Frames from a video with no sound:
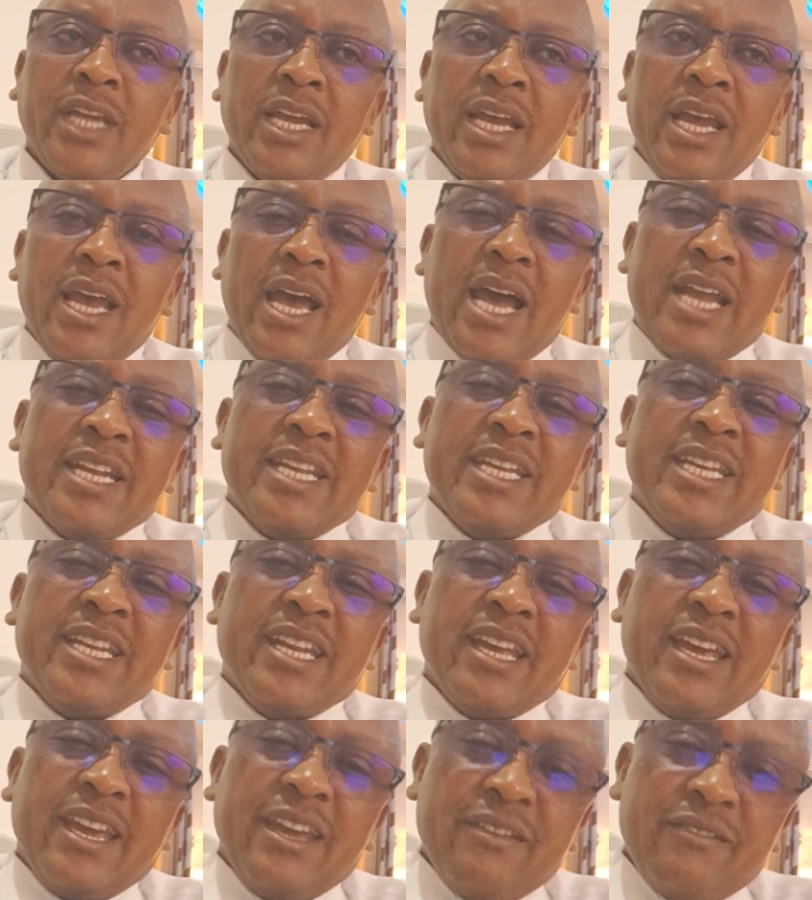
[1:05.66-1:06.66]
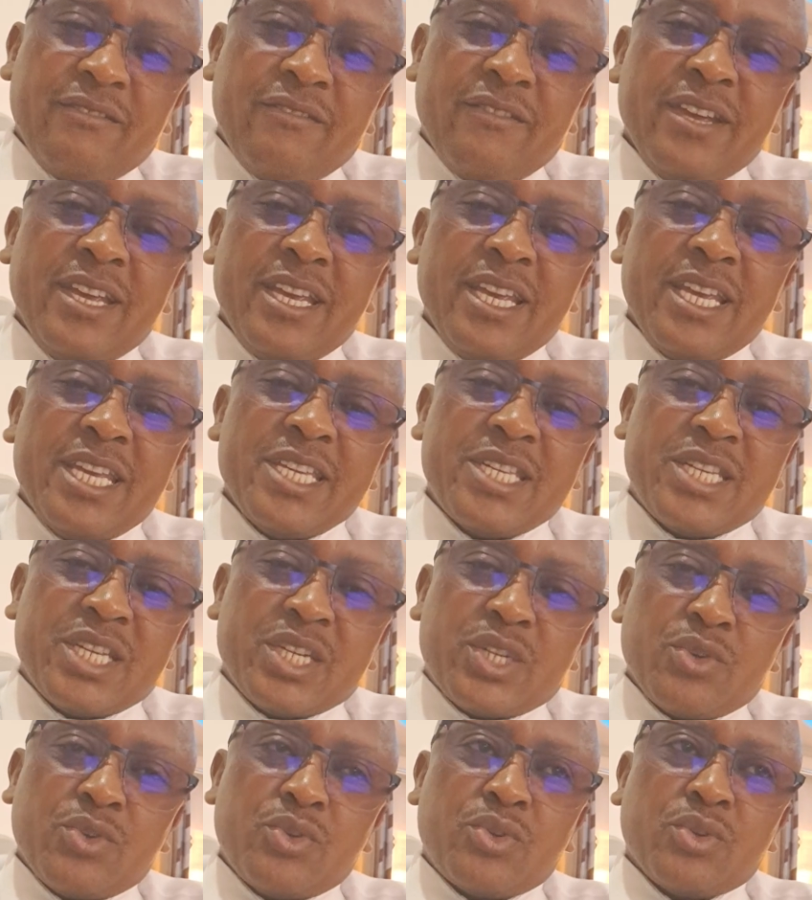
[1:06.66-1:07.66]
And in every
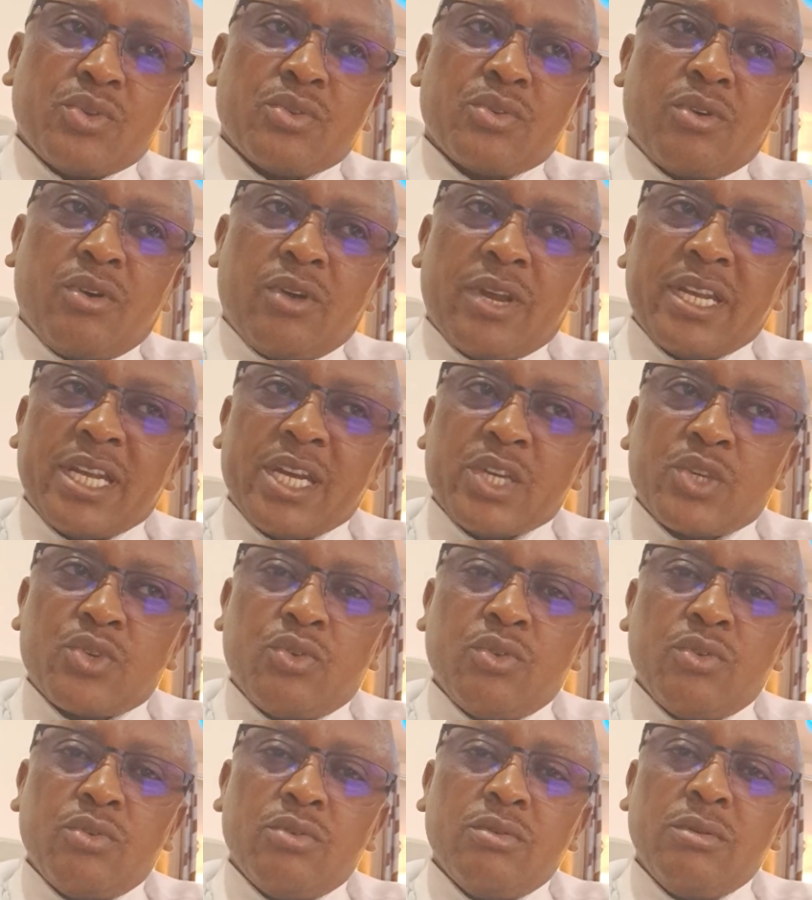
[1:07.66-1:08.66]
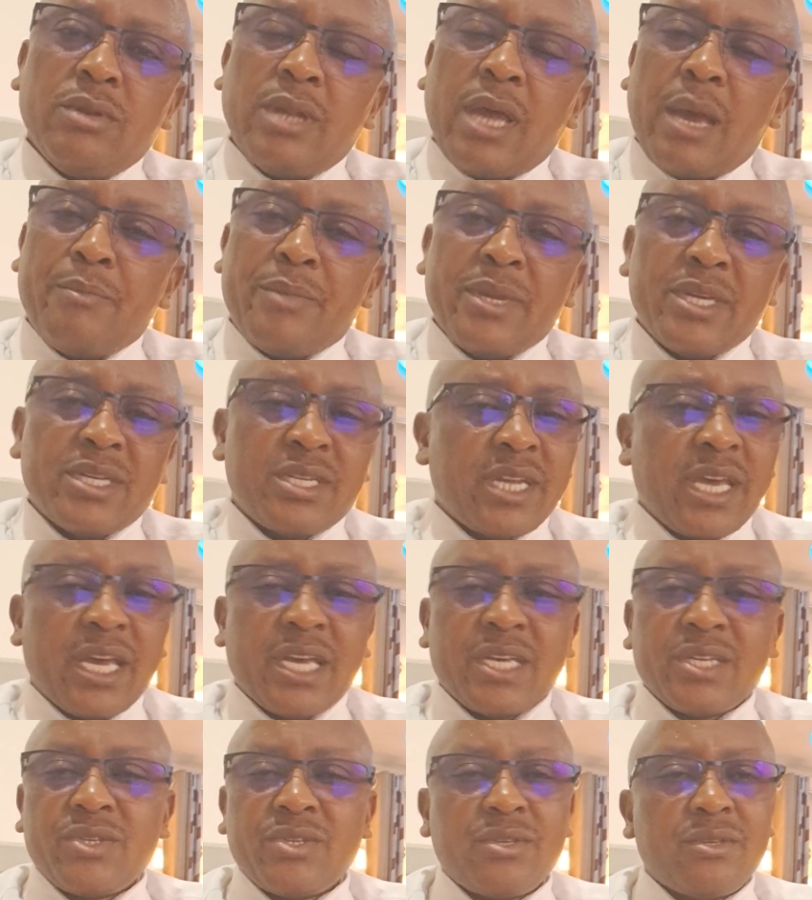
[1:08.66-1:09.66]
institution, call it a school, a
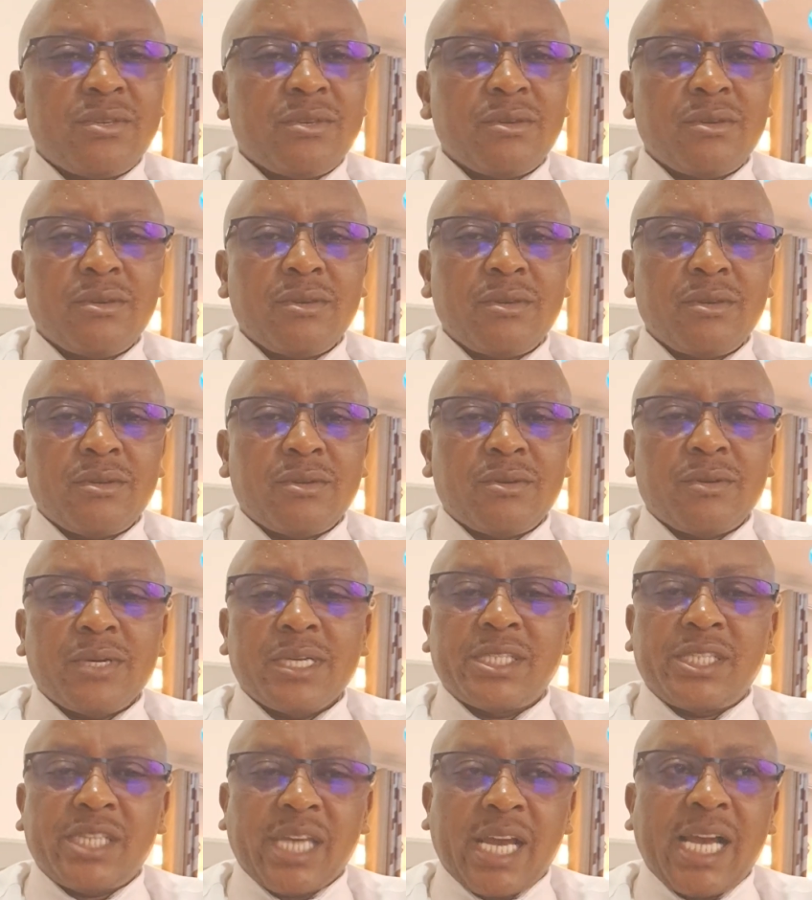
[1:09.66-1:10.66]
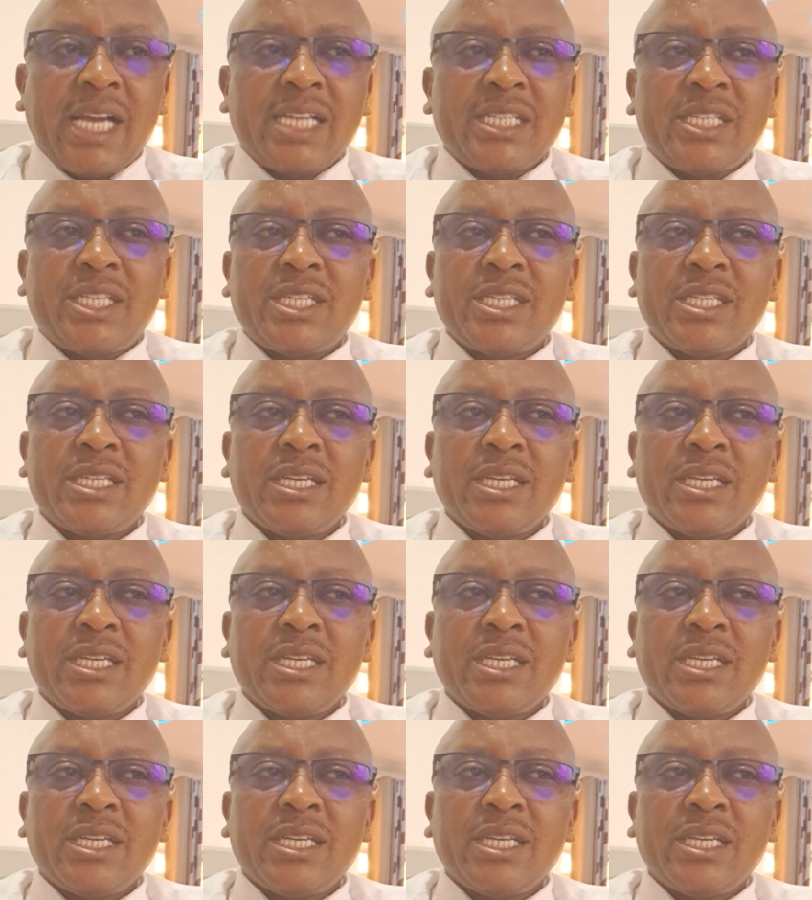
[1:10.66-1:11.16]
business, a church,